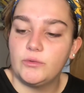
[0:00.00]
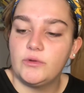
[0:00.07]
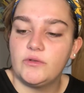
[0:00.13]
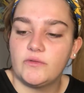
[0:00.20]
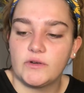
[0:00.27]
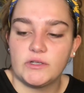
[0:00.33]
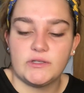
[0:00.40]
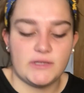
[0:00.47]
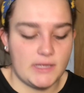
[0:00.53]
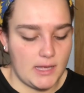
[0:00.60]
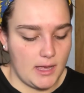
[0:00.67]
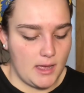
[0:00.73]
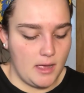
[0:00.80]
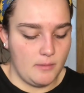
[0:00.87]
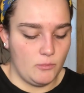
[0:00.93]
the first thing
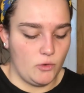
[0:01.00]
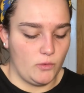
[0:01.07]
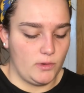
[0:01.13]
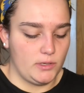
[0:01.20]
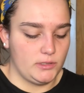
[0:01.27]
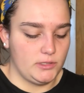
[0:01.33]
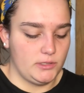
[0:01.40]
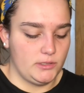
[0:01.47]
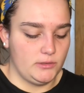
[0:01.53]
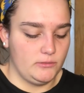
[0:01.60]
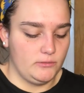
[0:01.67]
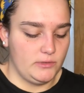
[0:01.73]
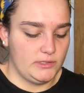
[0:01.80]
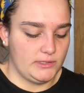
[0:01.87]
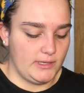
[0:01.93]
I'm going to do
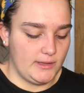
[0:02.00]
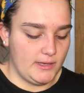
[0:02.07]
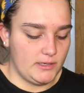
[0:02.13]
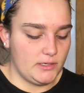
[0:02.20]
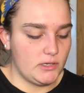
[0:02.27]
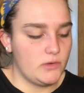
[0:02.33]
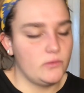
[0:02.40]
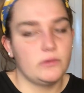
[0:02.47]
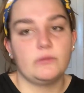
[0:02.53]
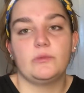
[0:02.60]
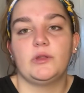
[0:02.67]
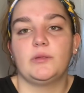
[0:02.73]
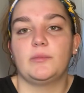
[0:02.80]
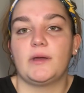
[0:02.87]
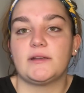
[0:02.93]
is I like to go in
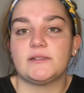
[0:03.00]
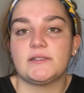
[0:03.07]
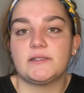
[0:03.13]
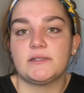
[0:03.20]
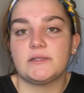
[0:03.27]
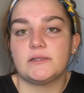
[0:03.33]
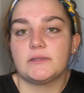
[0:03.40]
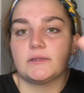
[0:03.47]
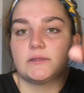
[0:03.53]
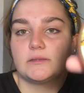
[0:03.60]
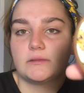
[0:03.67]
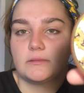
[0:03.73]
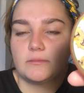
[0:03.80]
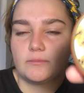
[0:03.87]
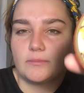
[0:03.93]
with my
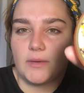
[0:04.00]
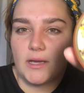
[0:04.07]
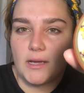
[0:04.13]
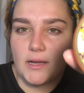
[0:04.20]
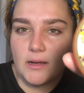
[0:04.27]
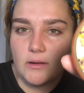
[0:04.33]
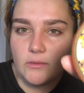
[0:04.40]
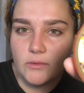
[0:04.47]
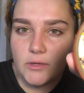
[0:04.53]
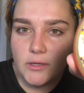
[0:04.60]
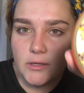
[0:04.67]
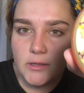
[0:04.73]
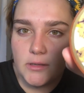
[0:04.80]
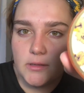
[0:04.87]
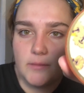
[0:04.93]

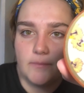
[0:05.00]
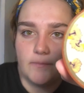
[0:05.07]
powder,